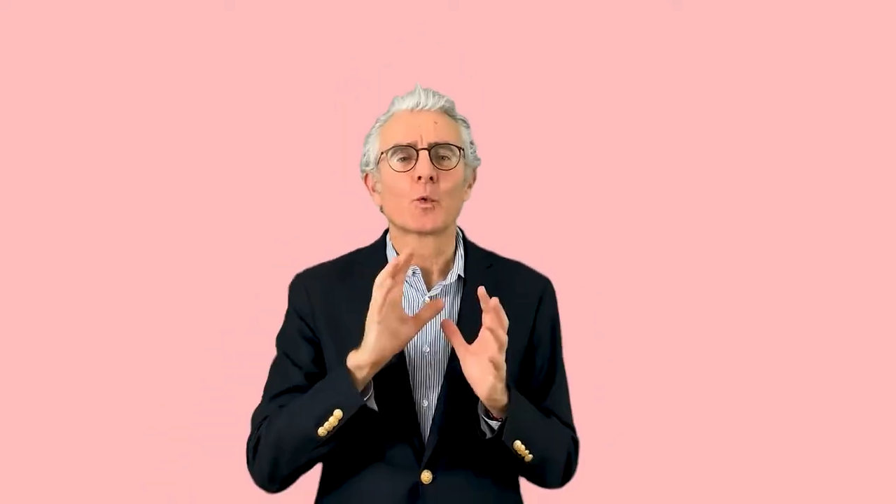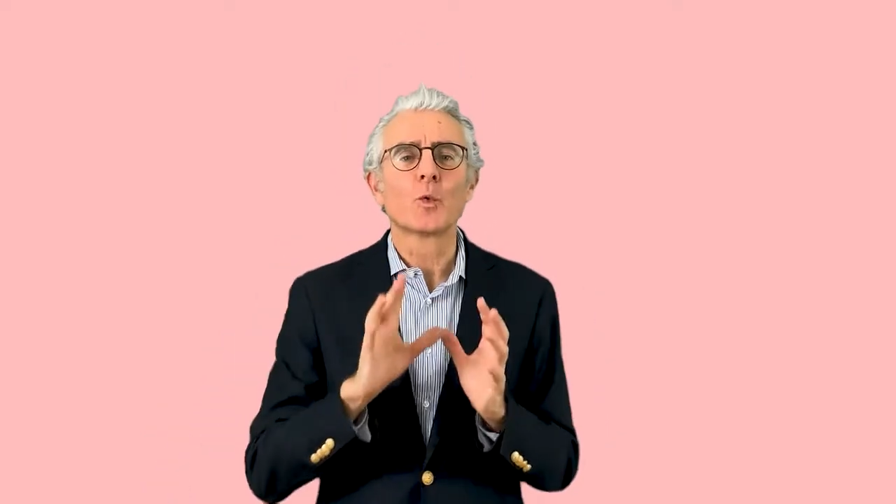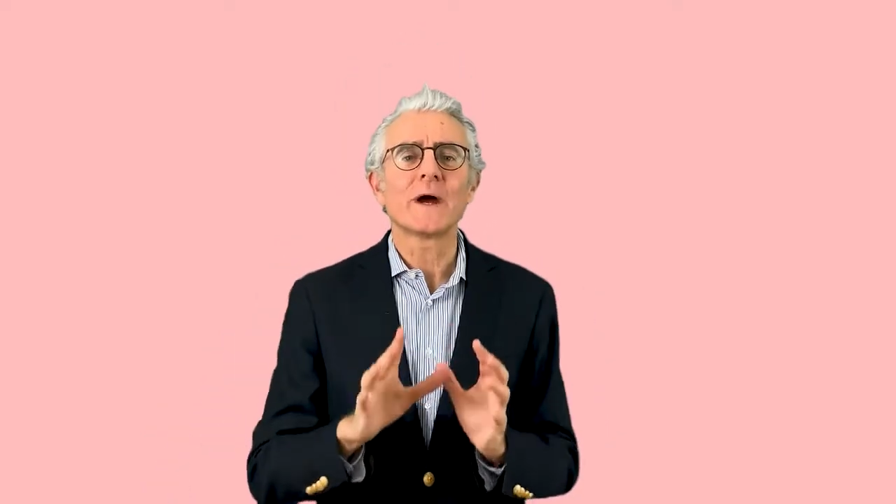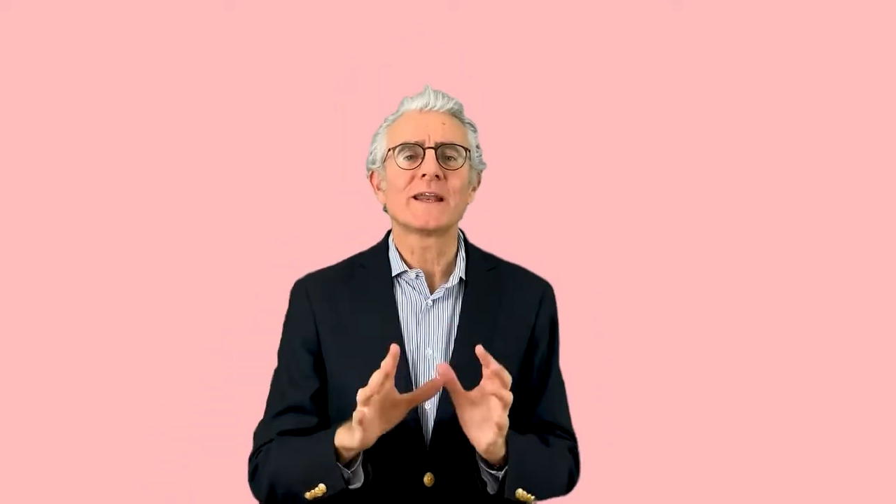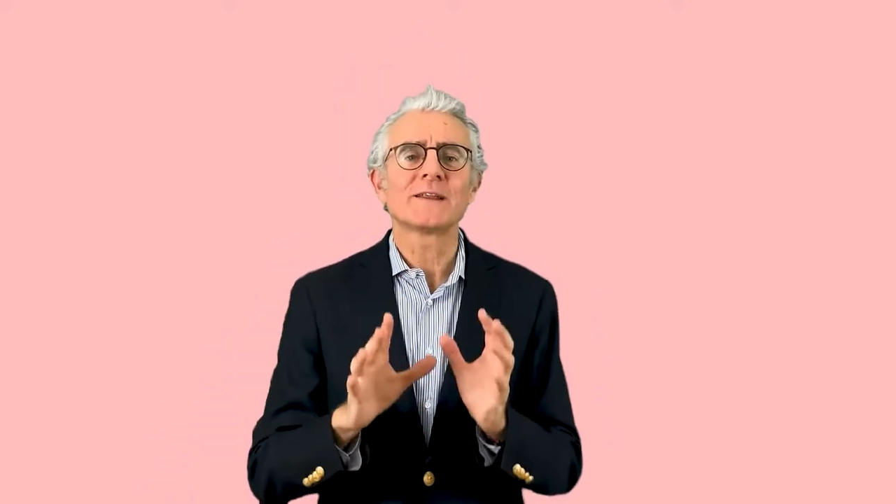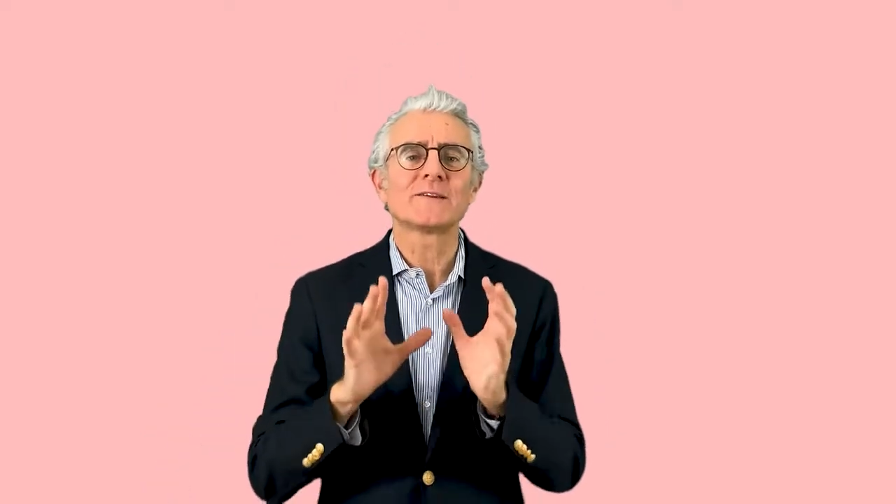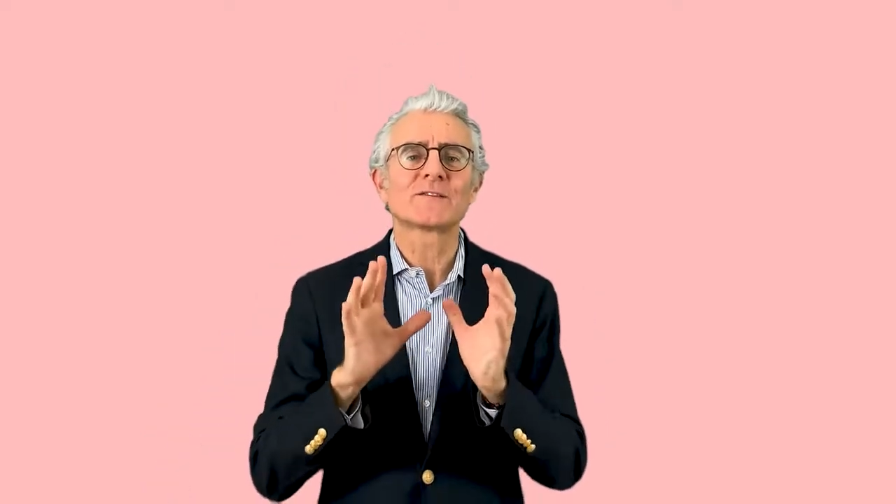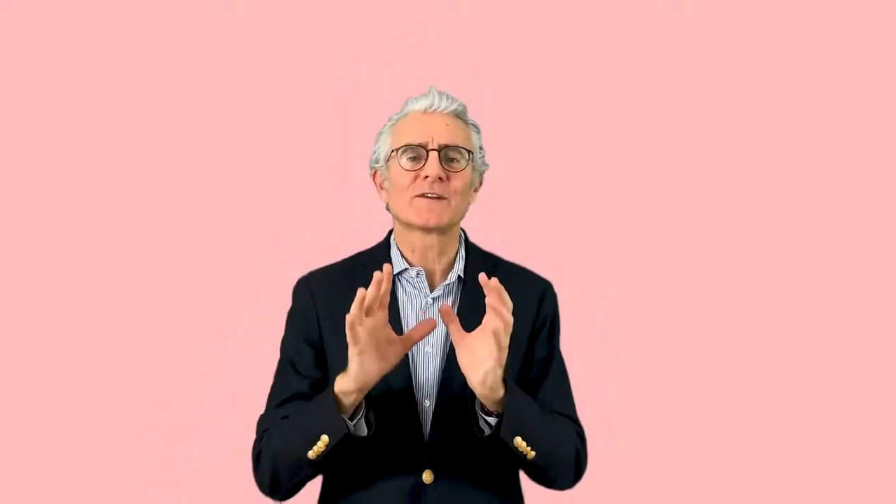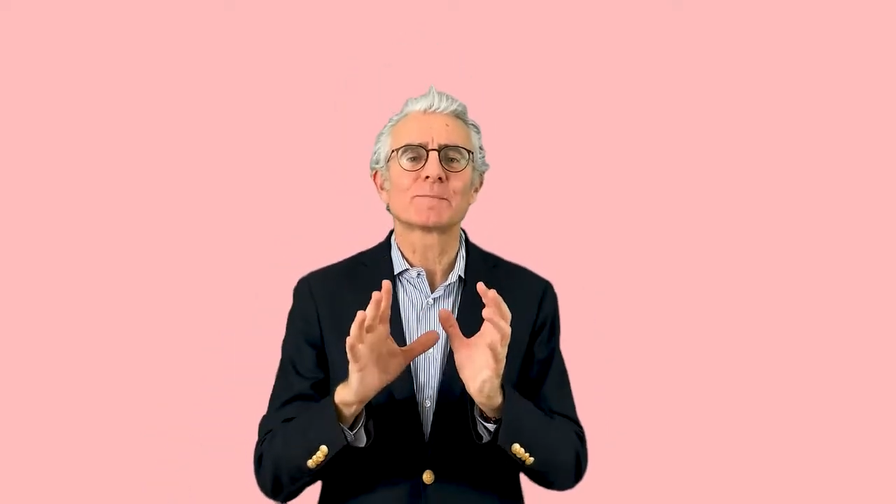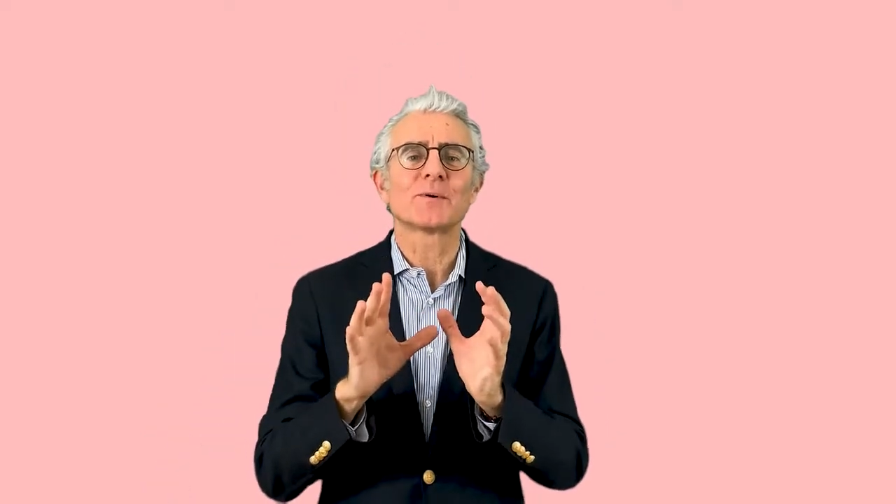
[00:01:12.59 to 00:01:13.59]
When
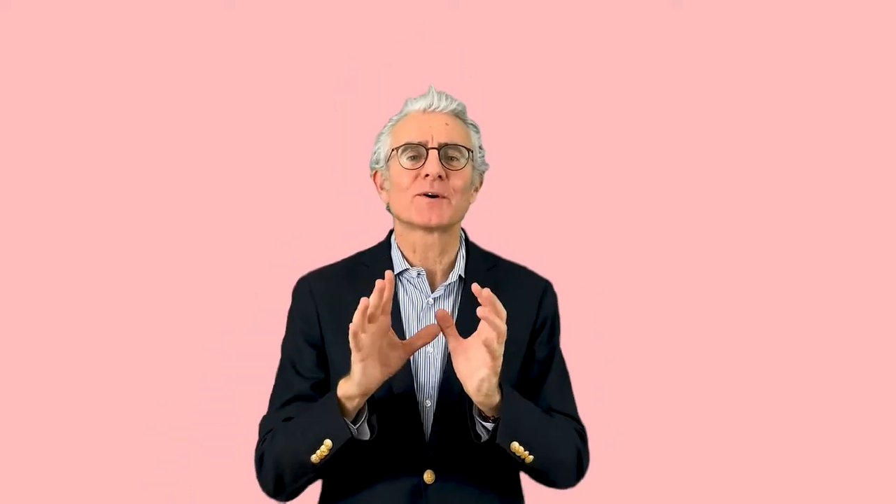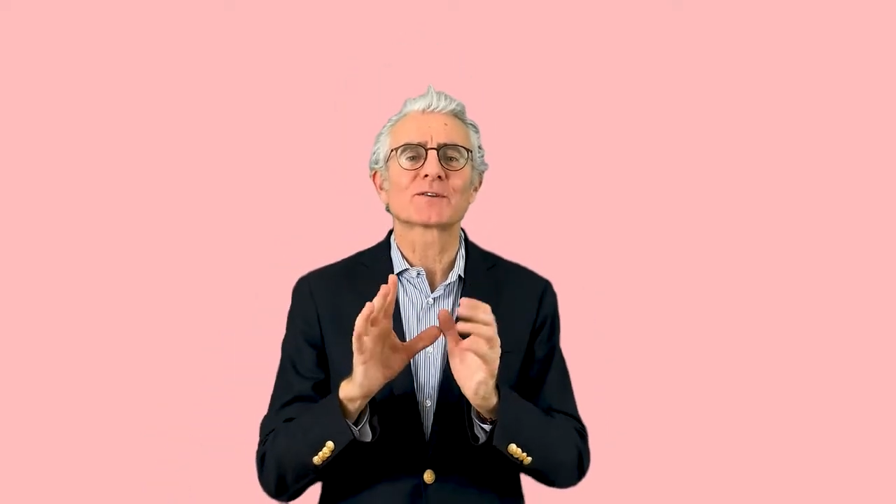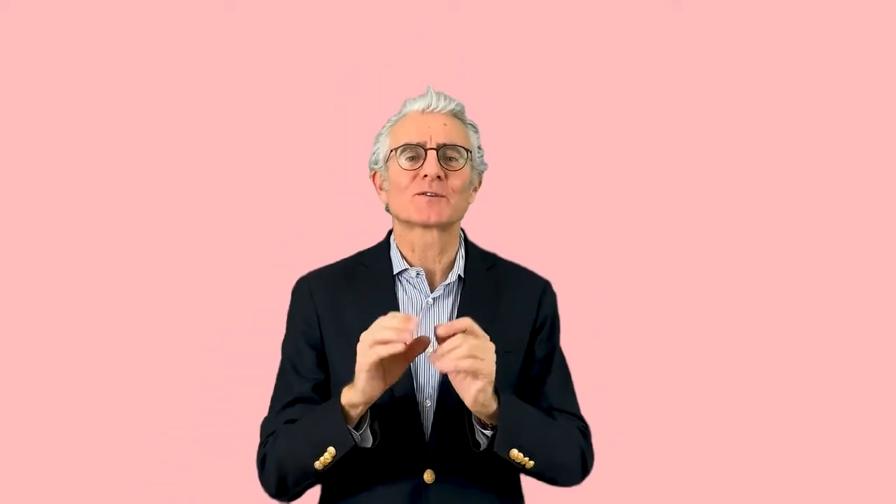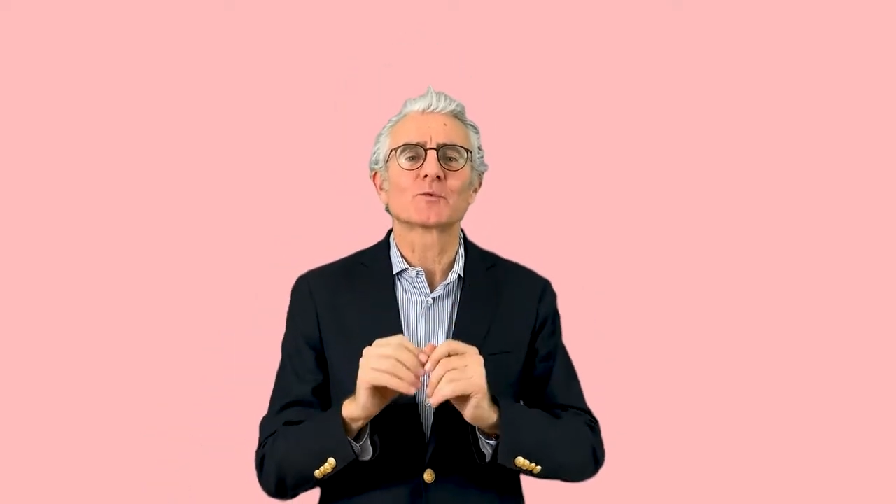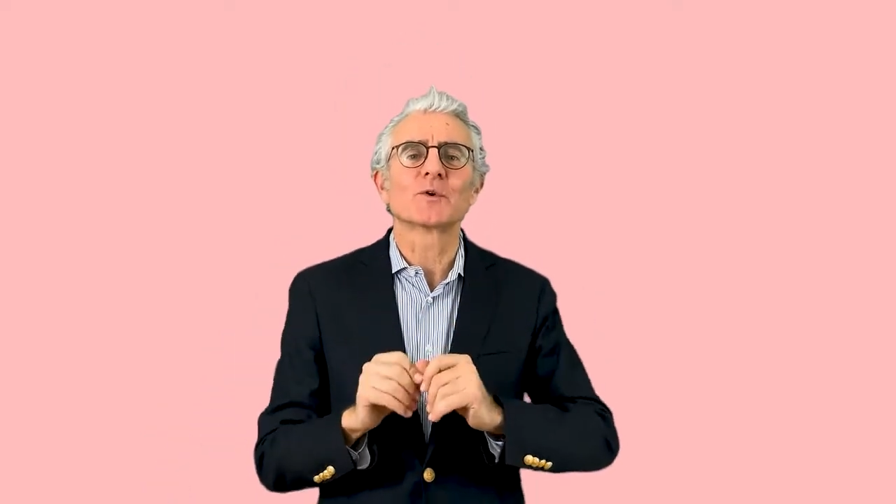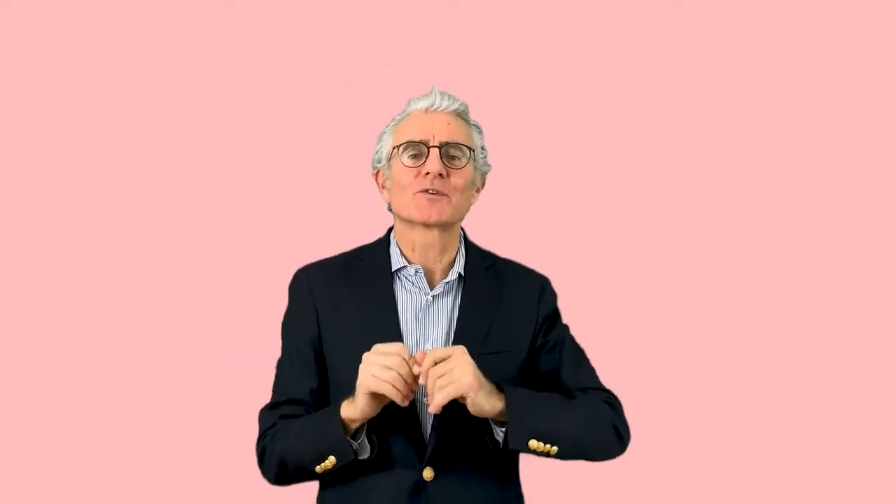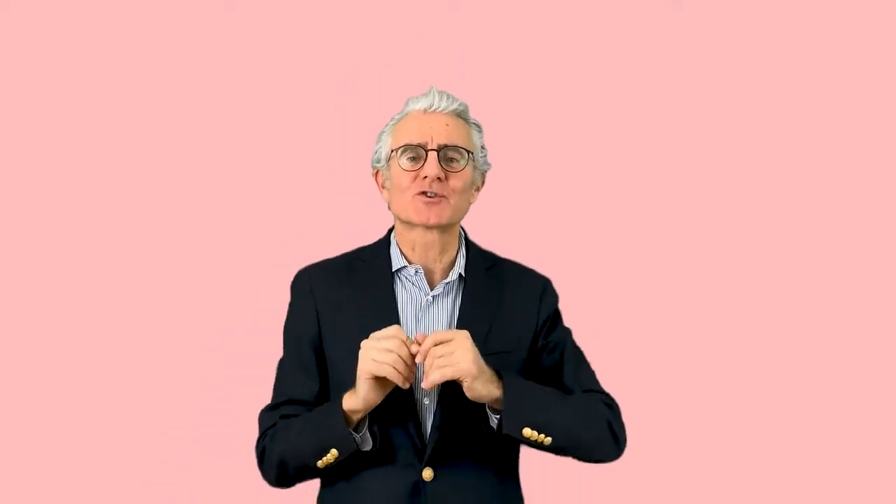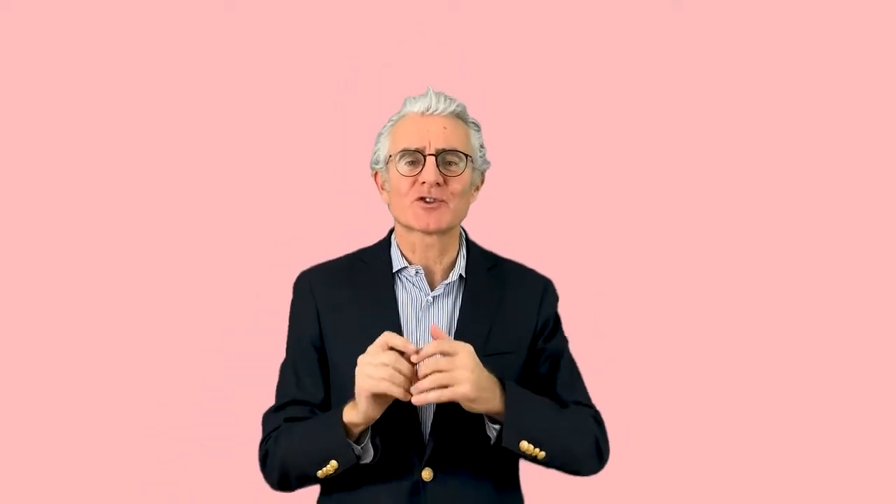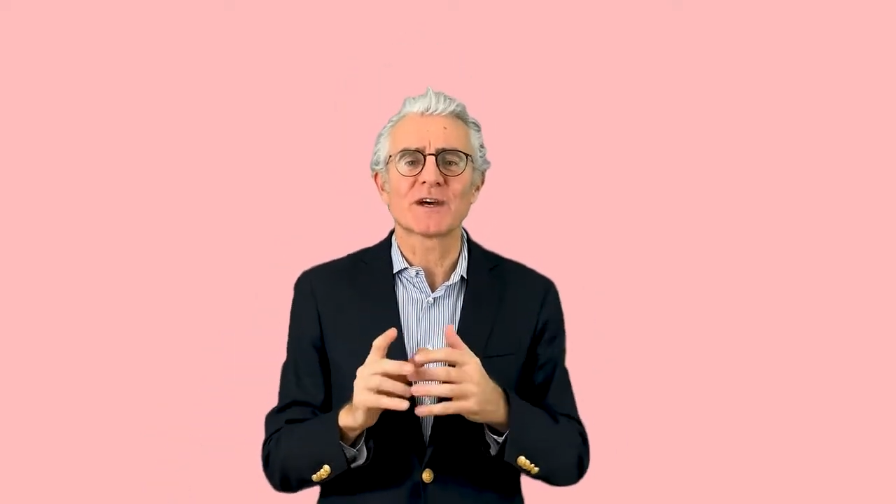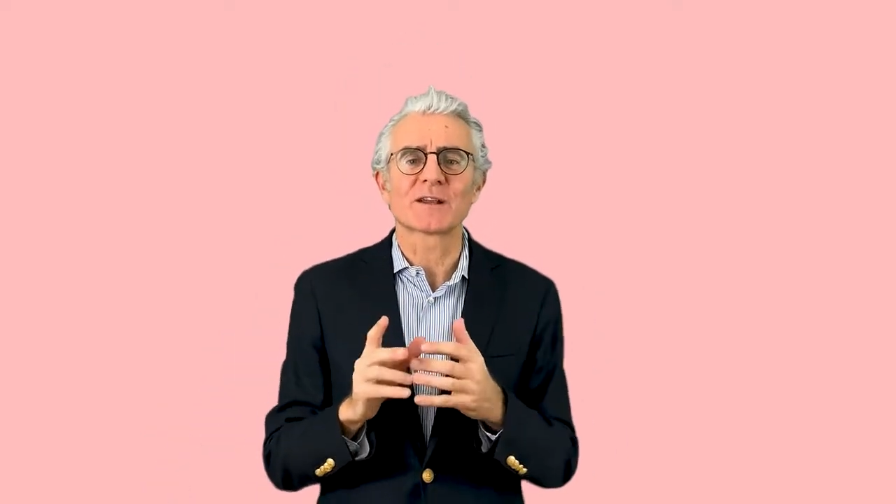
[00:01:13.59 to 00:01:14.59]
this report was
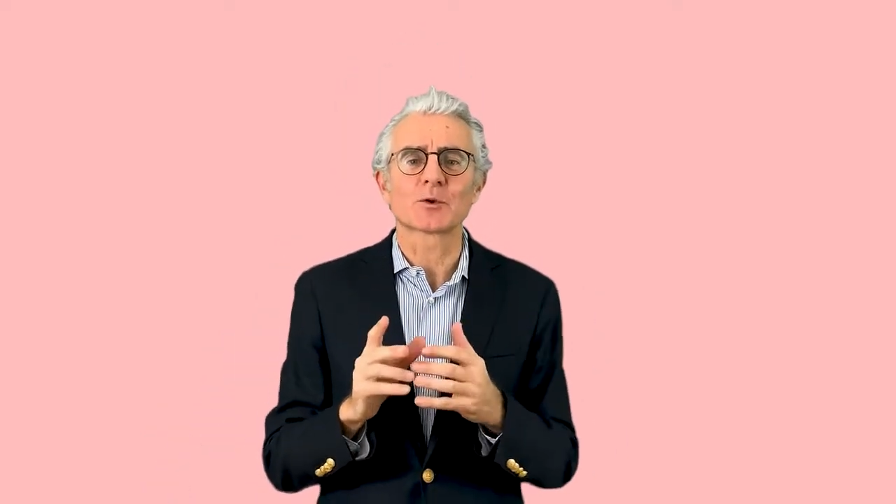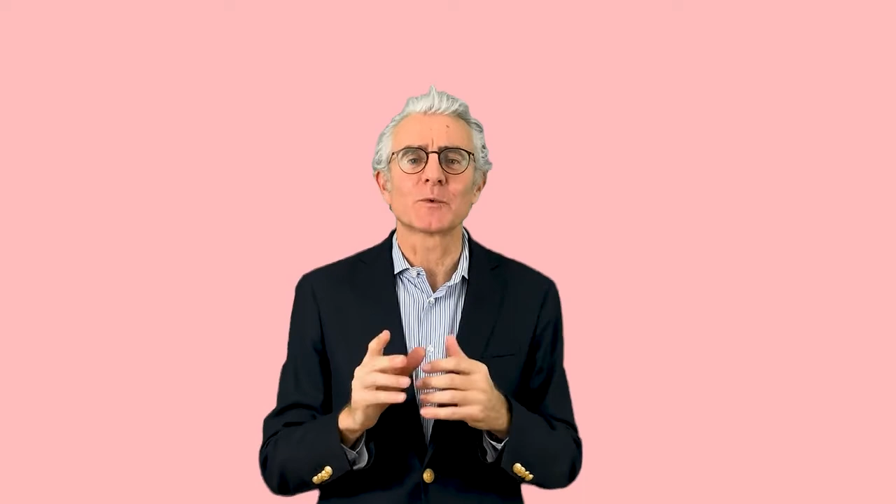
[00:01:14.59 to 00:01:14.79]
shared